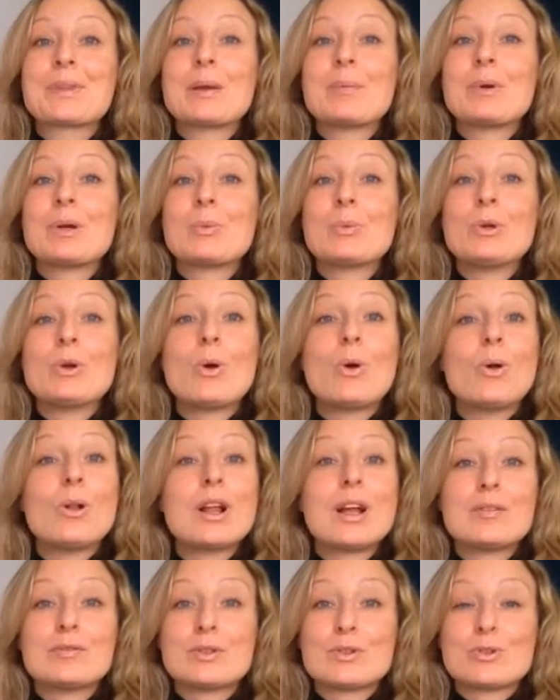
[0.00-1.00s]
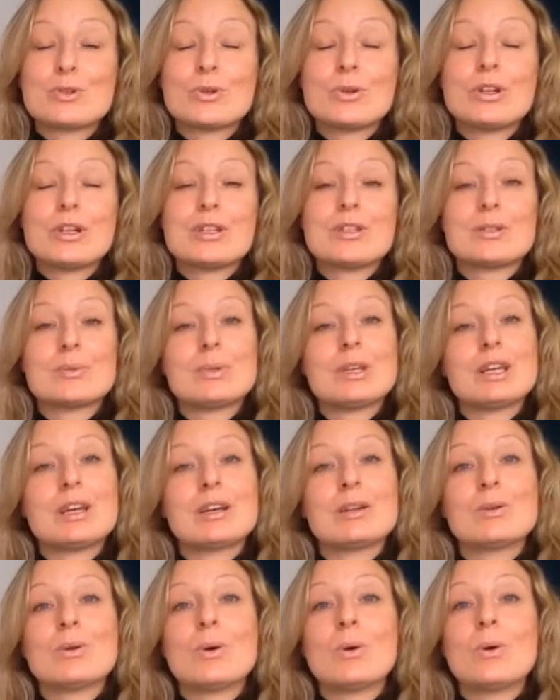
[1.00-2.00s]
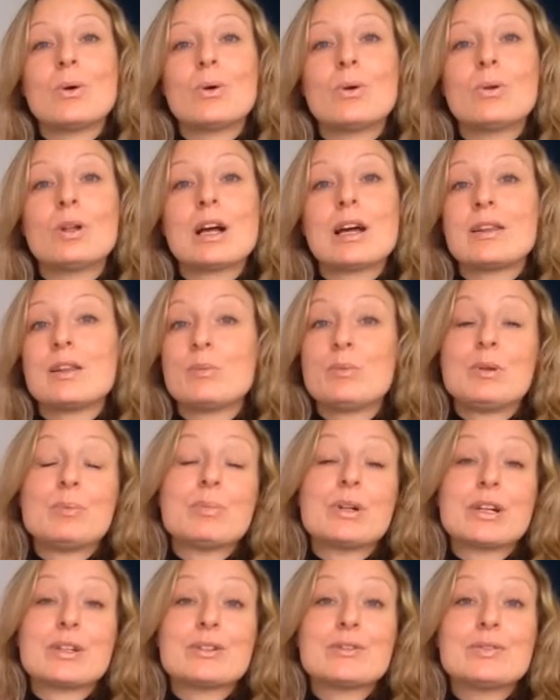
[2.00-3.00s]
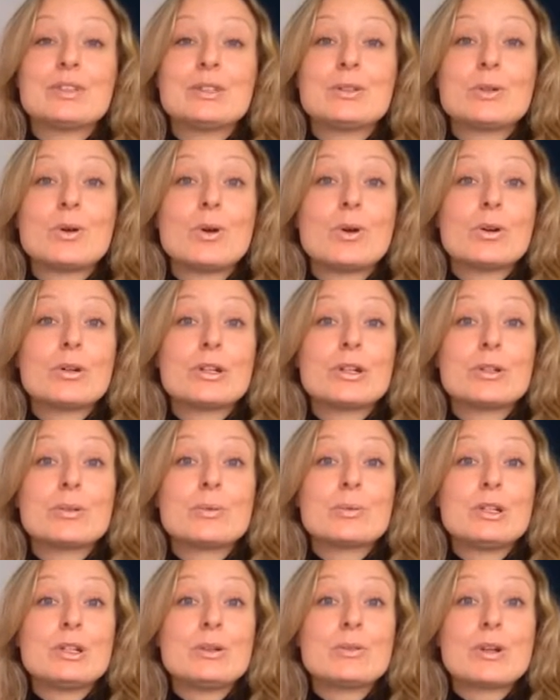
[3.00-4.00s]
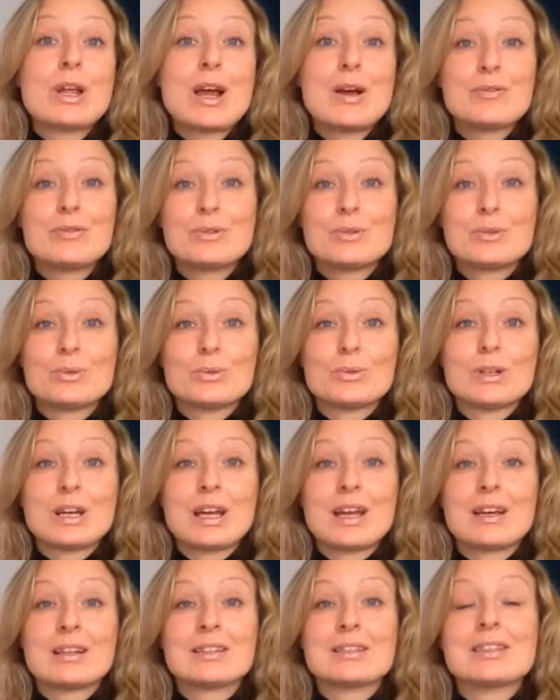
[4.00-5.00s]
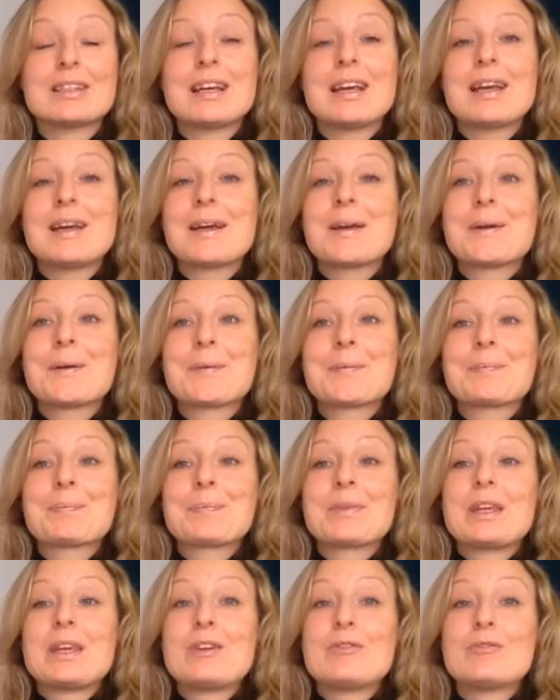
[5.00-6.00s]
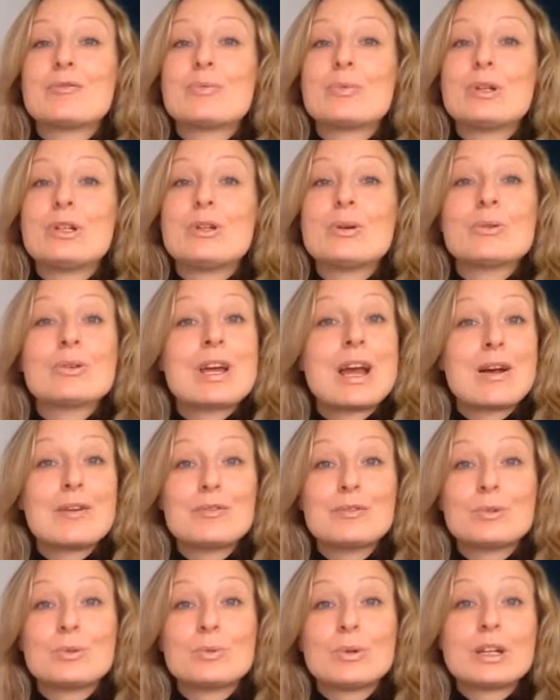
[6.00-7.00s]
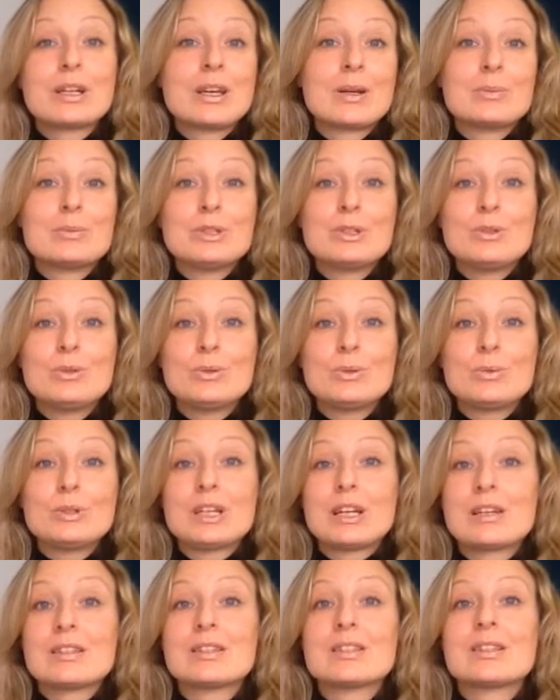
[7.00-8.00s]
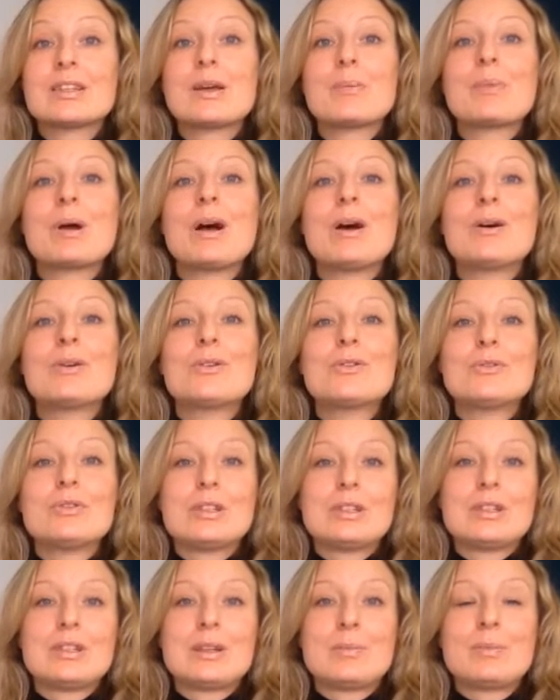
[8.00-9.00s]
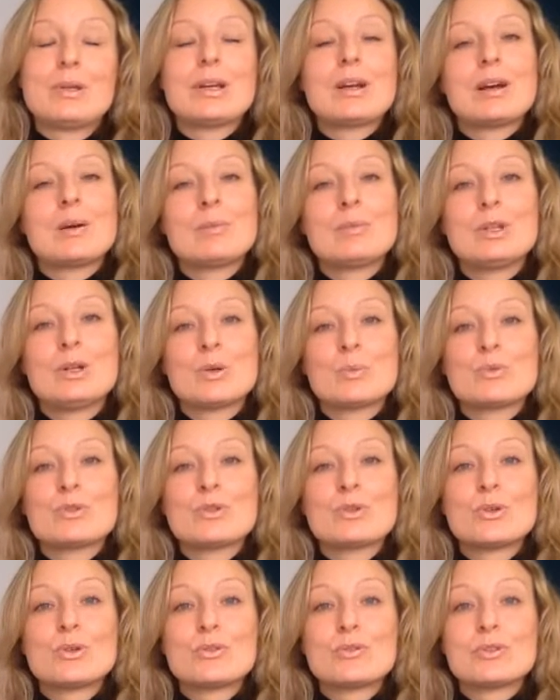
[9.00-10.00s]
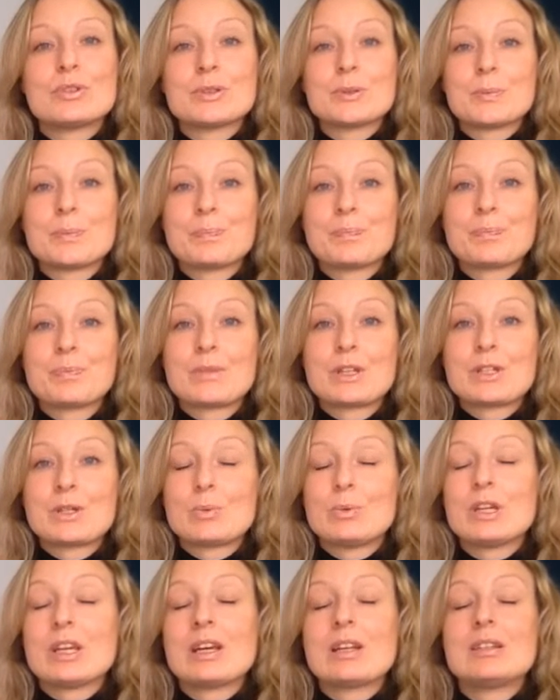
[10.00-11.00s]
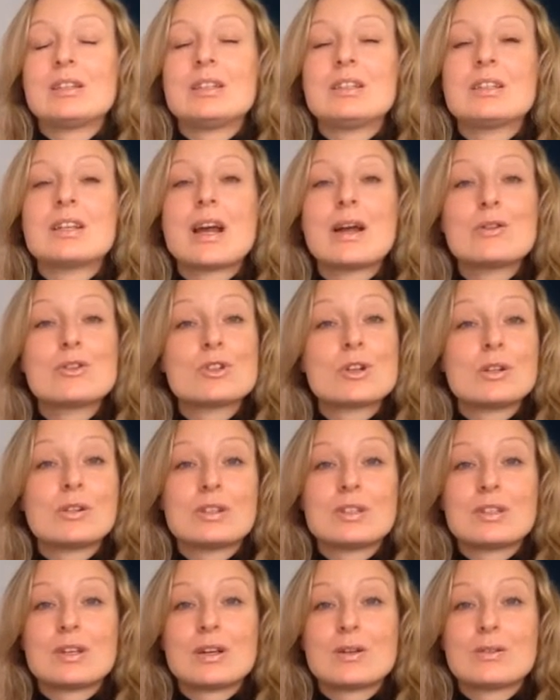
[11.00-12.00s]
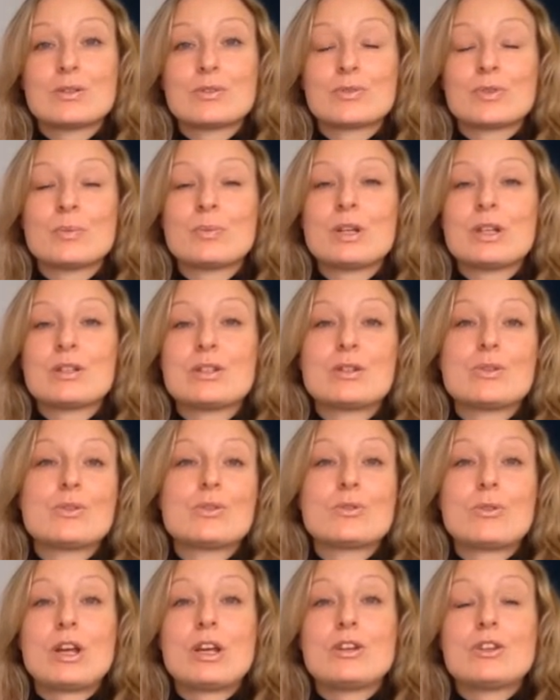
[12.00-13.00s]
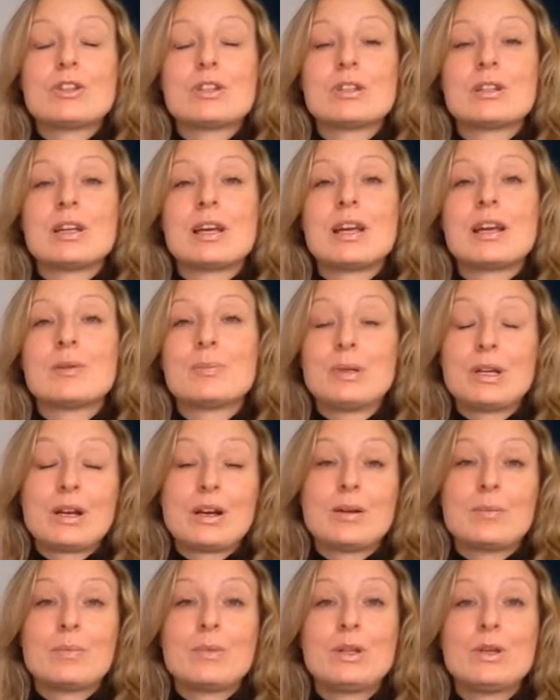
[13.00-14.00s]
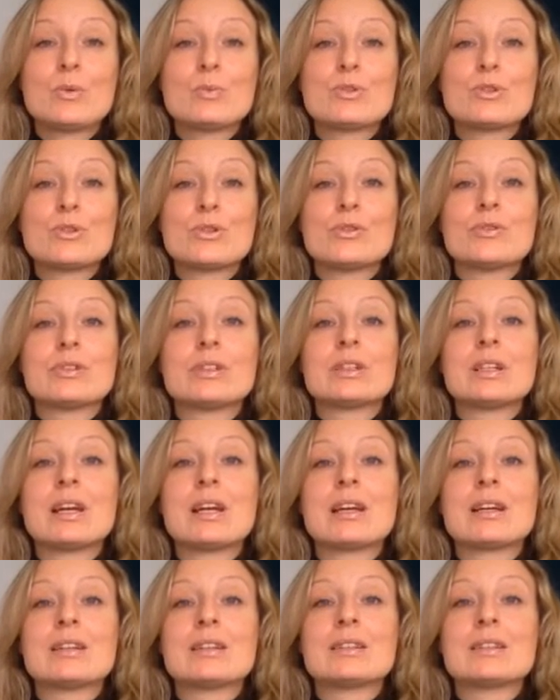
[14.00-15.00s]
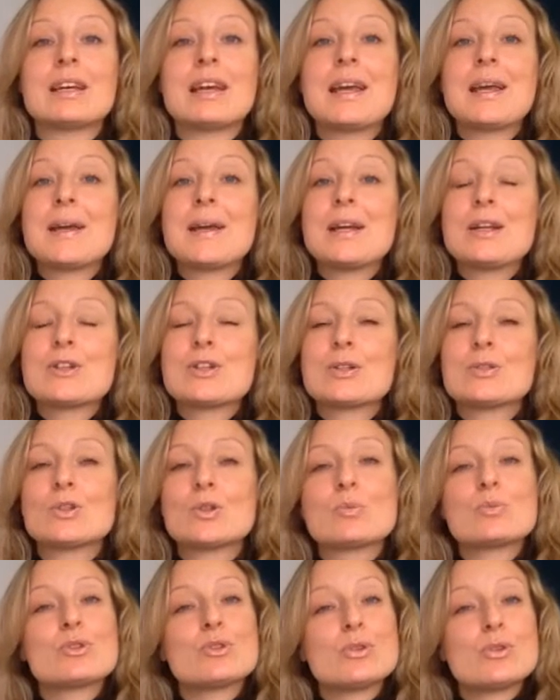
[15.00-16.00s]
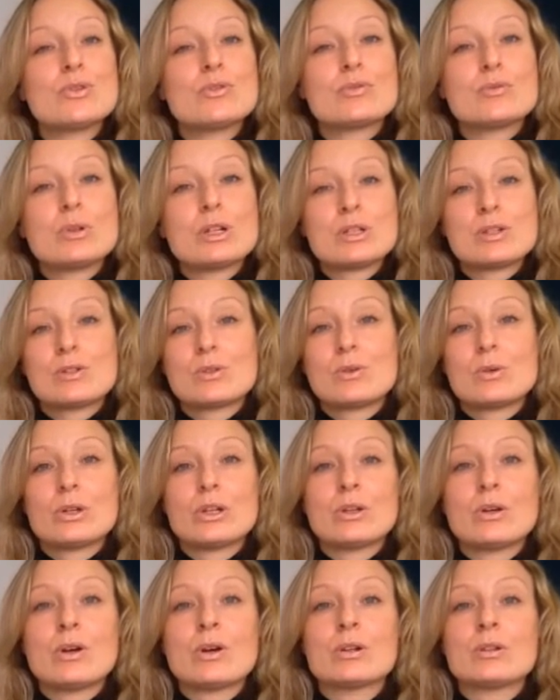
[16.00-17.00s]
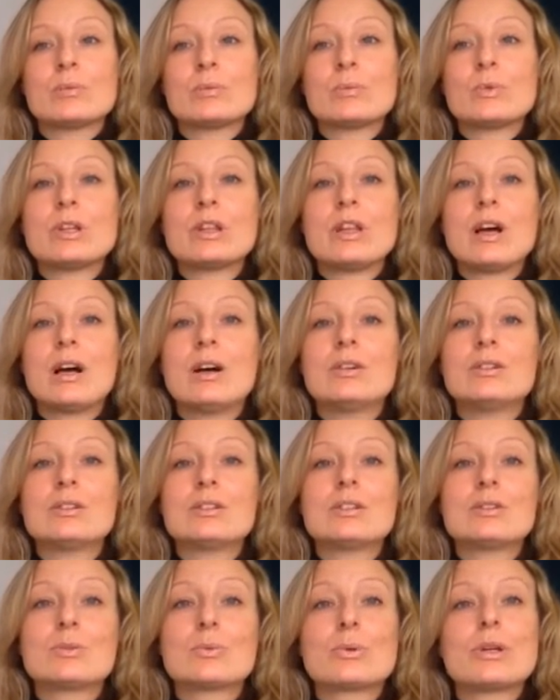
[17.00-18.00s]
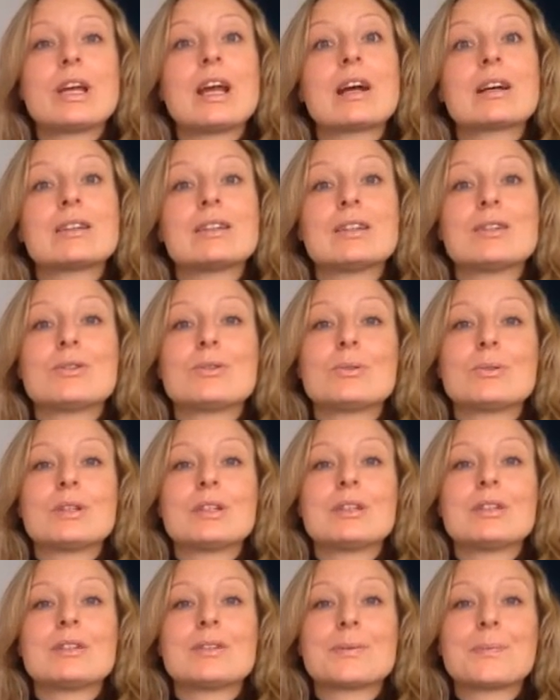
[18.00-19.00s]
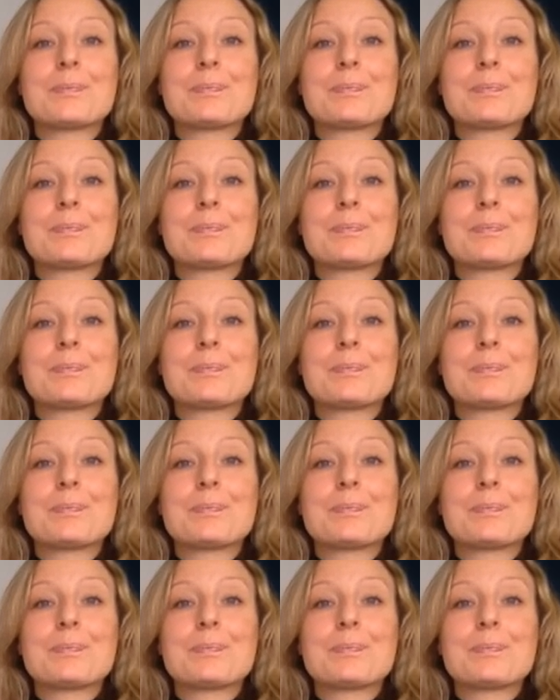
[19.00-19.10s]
But we all have a choice. We can all either be part of it or we don't have to. And if we don't have to, what can we do? We can step out of it and become the observer. So we can detach ourselves from that situation and become the observer and just observe what is going on without reacting to it.